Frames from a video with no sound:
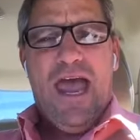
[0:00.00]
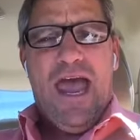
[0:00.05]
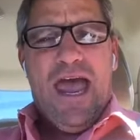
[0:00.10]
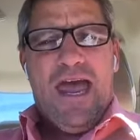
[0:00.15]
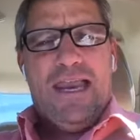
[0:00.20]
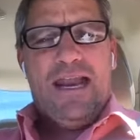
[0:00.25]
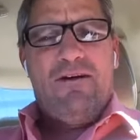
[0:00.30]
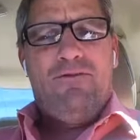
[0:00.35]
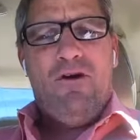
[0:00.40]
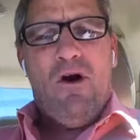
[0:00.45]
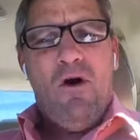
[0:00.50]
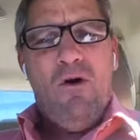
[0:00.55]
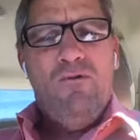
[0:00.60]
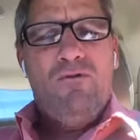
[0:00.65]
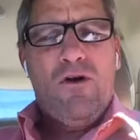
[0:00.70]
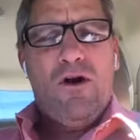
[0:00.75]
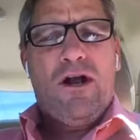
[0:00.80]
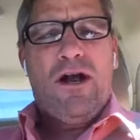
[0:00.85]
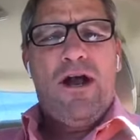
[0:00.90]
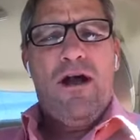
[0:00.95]
And I've
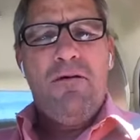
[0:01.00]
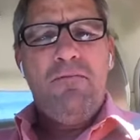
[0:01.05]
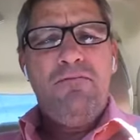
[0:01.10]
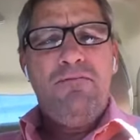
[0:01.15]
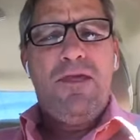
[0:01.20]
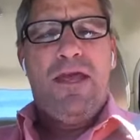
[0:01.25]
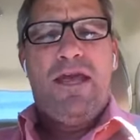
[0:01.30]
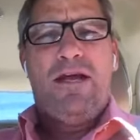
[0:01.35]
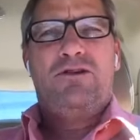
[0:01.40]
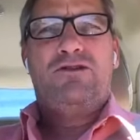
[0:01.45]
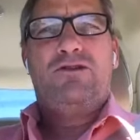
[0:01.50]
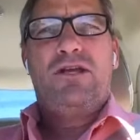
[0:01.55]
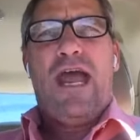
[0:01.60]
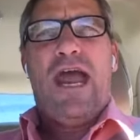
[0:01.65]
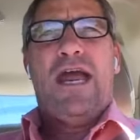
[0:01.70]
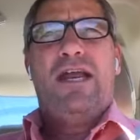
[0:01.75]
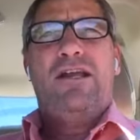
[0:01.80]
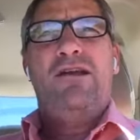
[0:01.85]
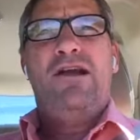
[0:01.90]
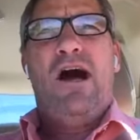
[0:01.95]
overcome this.
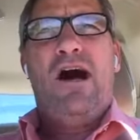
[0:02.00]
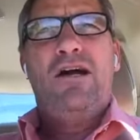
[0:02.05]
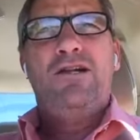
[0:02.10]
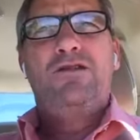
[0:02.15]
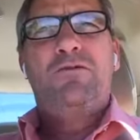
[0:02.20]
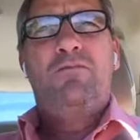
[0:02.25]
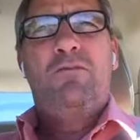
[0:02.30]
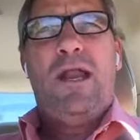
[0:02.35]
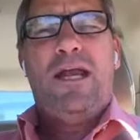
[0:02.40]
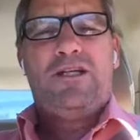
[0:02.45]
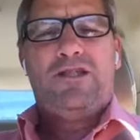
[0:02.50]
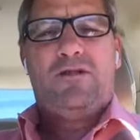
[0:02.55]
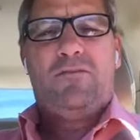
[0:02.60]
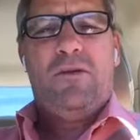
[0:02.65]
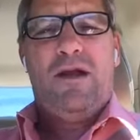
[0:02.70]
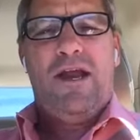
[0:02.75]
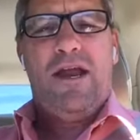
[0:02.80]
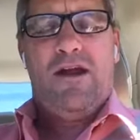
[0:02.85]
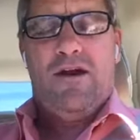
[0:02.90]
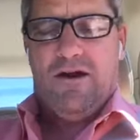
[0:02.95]
And God's blessed
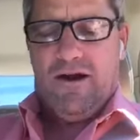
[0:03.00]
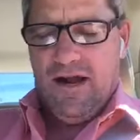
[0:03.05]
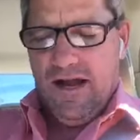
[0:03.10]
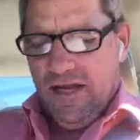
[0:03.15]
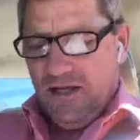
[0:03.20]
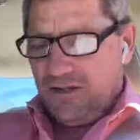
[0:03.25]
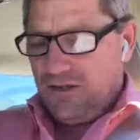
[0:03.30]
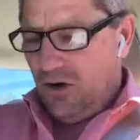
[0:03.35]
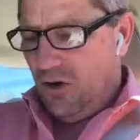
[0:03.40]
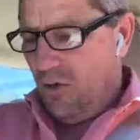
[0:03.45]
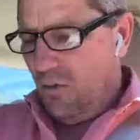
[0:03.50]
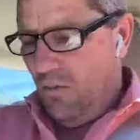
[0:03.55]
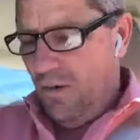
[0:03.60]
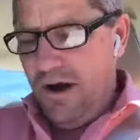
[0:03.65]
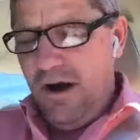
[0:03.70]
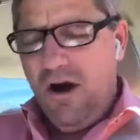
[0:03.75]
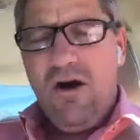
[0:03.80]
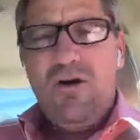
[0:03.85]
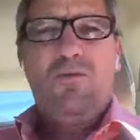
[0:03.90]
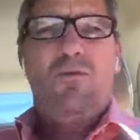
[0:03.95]
me here. So we
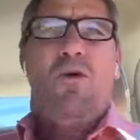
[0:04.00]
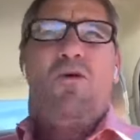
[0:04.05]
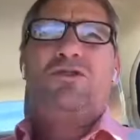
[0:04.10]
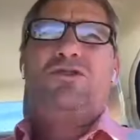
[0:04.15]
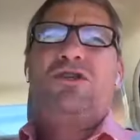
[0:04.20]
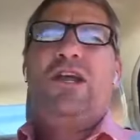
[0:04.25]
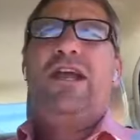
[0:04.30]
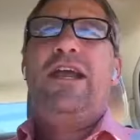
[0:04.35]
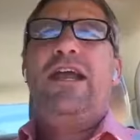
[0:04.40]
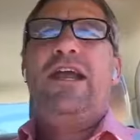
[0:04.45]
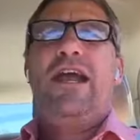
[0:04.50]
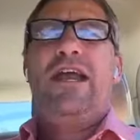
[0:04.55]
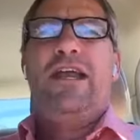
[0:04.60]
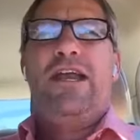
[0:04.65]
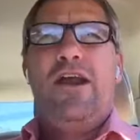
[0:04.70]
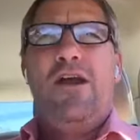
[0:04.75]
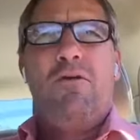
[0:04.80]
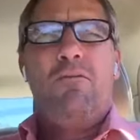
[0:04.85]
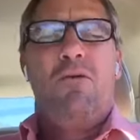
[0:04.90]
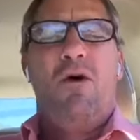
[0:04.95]
all want to see and
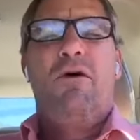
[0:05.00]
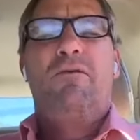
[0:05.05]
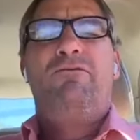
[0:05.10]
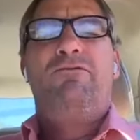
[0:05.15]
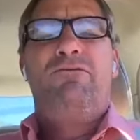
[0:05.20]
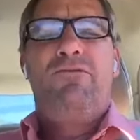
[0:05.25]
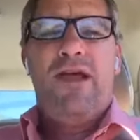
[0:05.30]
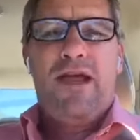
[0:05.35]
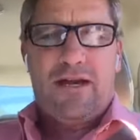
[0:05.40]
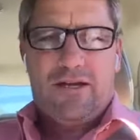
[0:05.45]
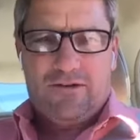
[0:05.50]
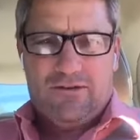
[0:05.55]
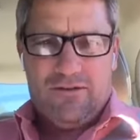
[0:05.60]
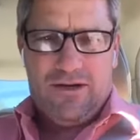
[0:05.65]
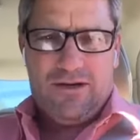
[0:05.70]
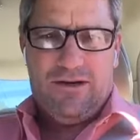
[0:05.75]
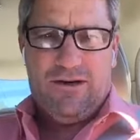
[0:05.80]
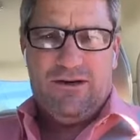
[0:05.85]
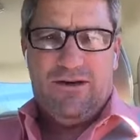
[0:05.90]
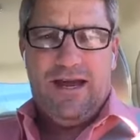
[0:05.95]
hear more
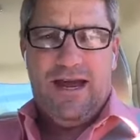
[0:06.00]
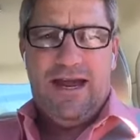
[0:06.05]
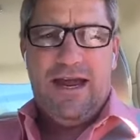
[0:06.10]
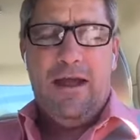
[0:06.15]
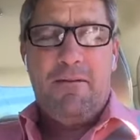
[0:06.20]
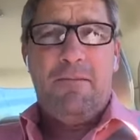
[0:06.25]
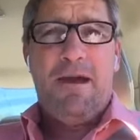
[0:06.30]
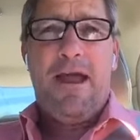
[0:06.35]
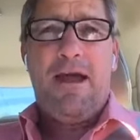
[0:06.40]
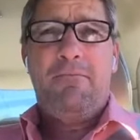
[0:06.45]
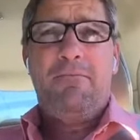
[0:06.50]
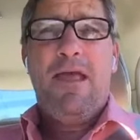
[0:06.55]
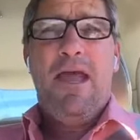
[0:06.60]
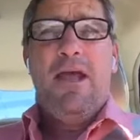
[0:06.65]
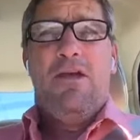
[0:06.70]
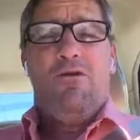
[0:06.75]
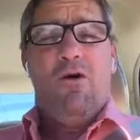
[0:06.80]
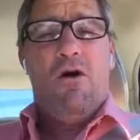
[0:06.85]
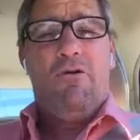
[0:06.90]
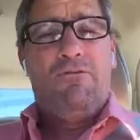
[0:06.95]
victory today. Amen.
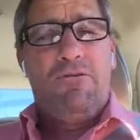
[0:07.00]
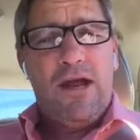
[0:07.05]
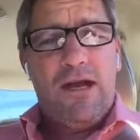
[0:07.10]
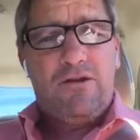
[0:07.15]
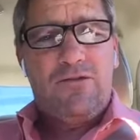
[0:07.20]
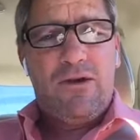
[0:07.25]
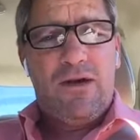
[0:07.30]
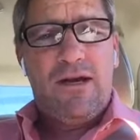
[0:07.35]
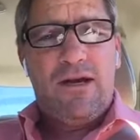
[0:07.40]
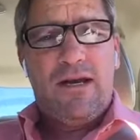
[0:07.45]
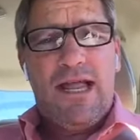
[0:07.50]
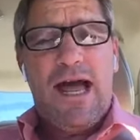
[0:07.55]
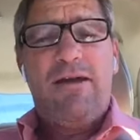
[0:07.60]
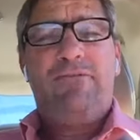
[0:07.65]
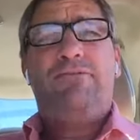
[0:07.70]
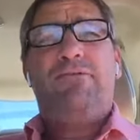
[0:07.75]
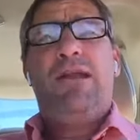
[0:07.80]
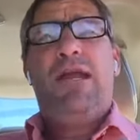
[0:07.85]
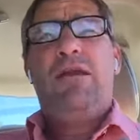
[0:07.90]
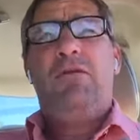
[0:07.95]
You want victory in your
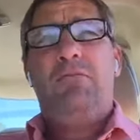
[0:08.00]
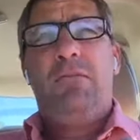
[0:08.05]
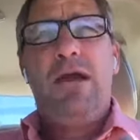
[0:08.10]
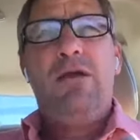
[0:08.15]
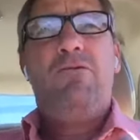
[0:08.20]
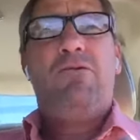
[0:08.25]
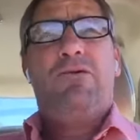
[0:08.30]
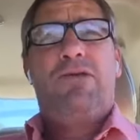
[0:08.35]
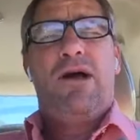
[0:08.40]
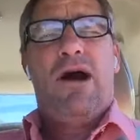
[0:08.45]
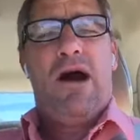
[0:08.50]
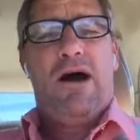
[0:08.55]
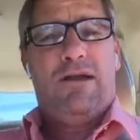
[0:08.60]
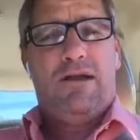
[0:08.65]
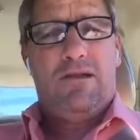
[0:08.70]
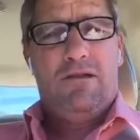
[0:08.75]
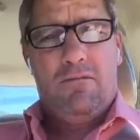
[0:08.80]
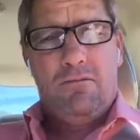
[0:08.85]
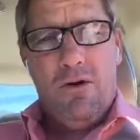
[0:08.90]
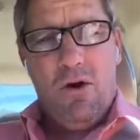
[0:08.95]
life? You need to meet with God
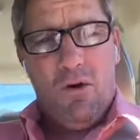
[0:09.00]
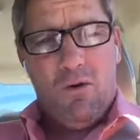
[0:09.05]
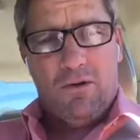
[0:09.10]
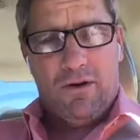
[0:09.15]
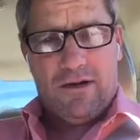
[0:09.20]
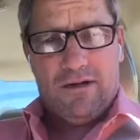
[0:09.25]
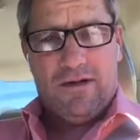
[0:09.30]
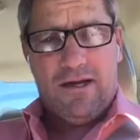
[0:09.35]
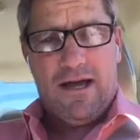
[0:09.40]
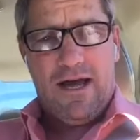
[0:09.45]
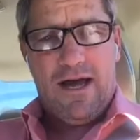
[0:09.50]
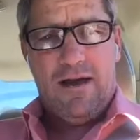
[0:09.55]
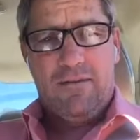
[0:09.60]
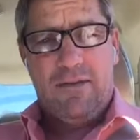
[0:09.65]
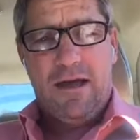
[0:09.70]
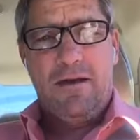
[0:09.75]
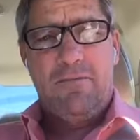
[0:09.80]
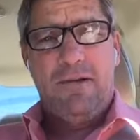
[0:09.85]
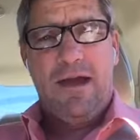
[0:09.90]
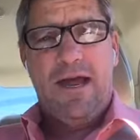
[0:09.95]
in the morning time.
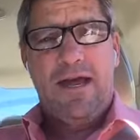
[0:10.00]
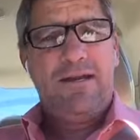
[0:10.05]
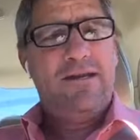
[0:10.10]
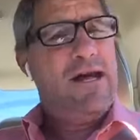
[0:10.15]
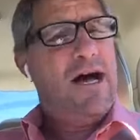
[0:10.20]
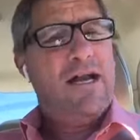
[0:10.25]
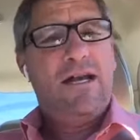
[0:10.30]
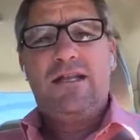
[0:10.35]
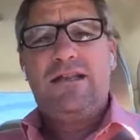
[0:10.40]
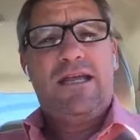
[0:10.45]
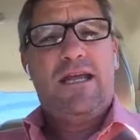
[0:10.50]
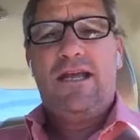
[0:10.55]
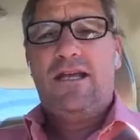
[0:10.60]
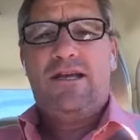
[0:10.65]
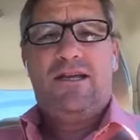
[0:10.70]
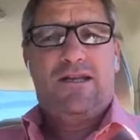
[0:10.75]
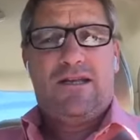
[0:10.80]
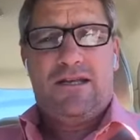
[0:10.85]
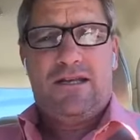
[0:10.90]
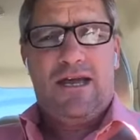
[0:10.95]
Amen. Not at the end
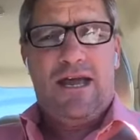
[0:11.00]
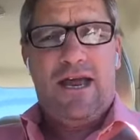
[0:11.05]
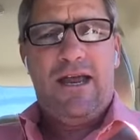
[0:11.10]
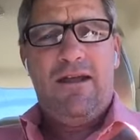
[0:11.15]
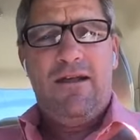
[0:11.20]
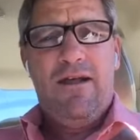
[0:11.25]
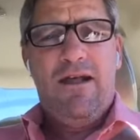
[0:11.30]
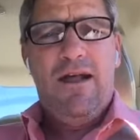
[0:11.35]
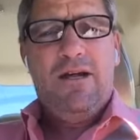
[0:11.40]
of the day.